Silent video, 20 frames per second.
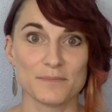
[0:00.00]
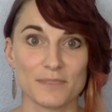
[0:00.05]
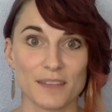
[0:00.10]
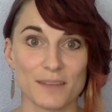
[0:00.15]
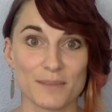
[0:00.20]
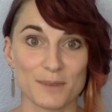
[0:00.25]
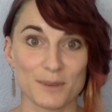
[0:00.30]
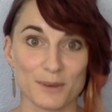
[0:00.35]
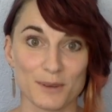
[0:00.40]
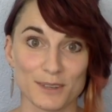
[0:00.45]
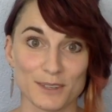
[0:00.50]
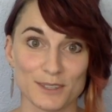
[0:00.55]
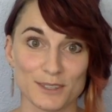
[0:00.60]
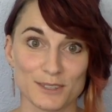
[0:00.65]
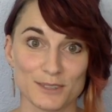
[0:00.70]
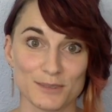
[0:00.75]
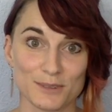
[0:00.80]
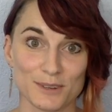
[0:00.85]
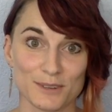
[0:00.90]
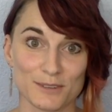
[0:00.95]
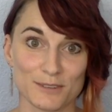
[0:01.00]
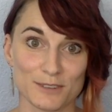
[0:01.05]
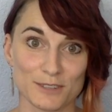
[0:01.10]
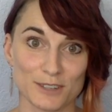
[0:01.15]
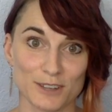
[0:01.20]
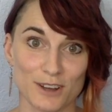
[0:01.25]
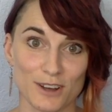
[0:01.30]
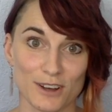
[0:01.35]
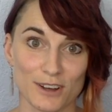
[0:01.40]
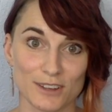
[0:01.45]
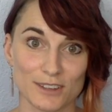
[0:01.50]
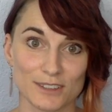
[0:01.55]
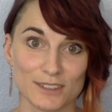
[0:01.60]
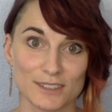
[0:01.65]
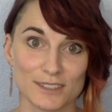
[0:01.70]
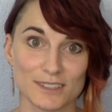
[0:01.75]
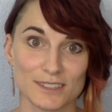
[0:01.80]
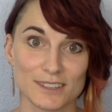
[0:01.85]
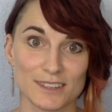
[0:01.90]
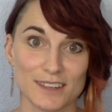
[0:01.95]
I'm going to one of her
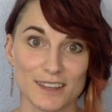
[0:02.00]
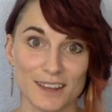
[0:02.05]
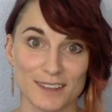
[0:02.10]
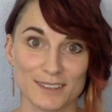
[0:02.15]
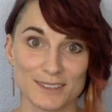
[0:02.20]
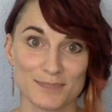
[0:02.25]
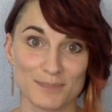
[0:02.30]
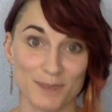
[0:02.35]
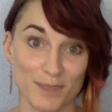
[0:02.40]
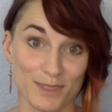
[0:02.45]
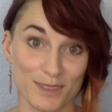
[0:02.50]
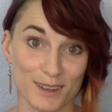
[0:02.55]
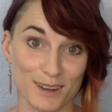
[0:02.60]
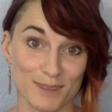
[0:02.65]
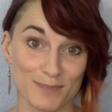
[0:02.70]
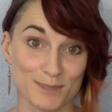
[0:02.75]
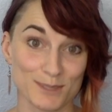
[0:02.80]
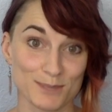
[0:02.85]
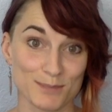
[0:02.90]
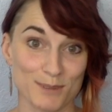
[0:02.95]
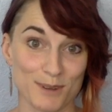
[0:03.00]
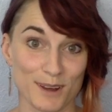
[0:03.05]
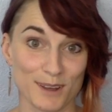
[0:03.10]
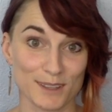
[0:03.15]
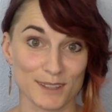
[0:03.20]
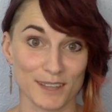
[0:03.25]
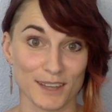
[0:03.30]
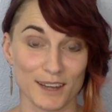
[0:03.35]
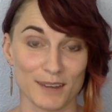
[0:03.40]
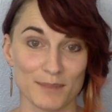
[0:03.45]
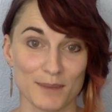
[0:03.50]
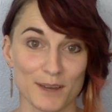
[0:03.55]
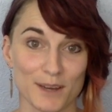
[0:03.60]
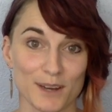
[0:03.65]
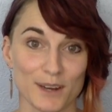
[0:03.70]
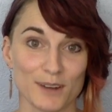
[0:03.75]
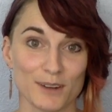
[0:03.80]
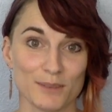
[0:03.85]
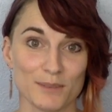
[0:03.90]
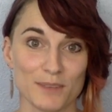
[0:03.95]
talks next month, and I'm super excited about
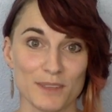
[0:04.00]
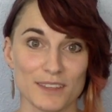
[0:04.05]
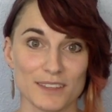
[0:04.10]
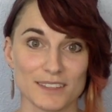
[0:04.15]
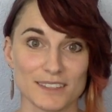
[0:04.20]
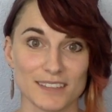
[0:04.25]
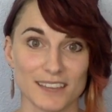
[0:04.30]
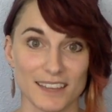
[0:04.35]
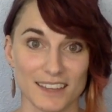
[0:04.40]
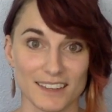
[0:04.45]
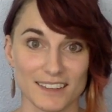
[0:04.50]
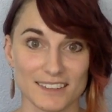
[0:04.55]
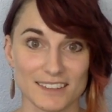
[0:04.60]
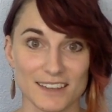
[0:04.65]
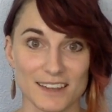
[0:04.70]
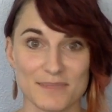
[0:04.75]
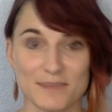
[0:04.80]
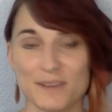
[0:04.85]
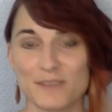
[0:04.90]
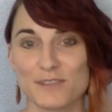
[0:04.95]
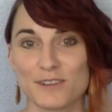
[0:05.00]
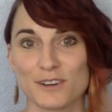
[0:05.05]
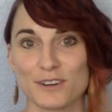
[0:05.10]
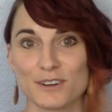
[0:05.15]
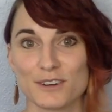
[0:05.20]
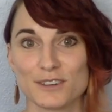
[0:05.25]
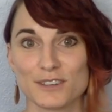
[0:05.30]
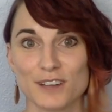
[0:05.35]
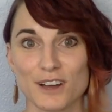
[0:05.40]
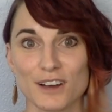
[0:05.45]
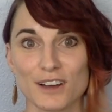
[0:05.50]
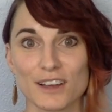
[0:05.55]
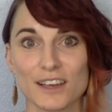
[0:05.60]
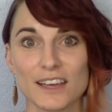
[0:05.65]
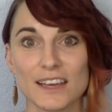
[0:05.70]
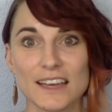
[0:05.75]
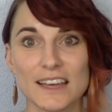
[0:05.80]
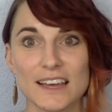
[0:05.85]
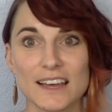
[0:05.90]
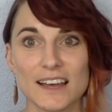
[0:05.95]
it. It'll be the second time I've heard her talk,
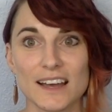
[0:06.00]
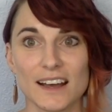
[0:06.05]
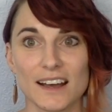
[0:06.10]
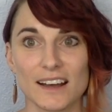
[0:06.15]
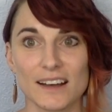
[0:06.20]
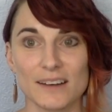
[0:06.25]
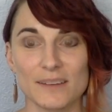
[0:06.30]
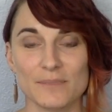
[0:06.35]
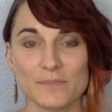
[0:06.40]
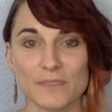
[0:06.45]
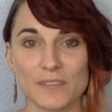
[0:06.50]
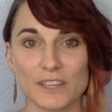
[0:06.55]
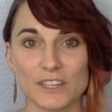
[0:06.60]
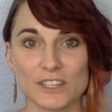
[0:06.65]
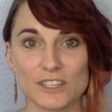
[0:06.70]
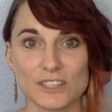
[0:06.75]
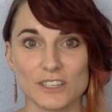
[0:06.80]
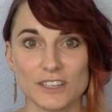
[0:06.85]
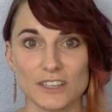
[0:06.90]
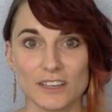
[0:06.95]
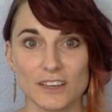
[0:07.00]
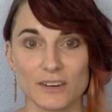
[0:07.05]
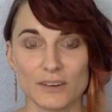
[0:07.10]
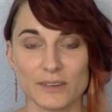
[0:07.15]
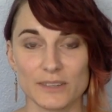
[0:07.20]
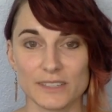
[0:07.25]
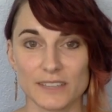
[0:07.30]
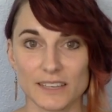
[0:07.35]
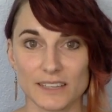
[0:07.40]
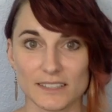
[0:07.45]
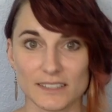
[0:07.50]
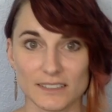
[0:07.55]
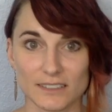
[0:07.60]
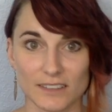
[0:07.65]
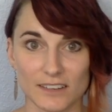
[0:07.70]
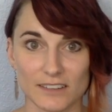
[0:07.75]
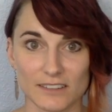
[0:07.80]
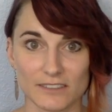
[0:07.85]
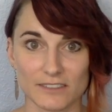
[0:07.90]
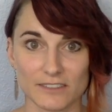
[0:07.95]
and she always has a
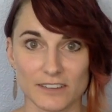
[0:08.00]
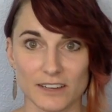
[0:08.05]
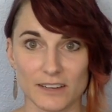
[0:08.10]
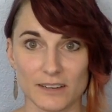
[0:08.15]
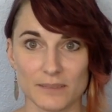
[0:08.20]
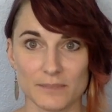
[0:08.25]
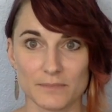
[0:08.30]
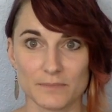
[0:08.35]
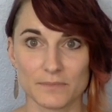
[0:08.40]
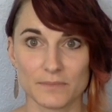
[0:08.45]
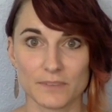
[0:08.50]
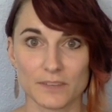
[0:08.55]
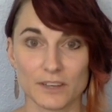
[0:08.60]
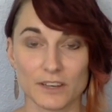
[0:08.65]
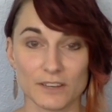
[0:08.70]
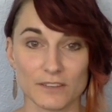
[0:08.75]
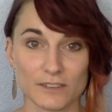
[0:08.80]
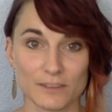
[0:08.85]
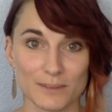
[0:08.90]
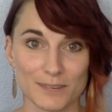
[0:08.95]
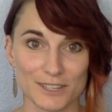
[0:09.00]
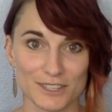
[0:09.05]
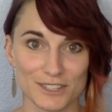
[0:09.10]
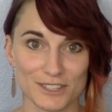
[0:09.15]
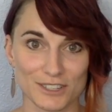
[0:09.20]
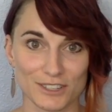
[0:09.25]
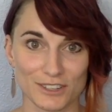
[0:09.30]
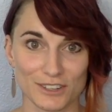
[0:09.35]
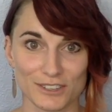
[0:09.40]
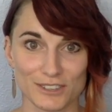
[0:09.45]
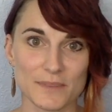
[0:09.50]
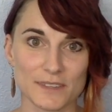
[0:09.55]
lot of good information to learn.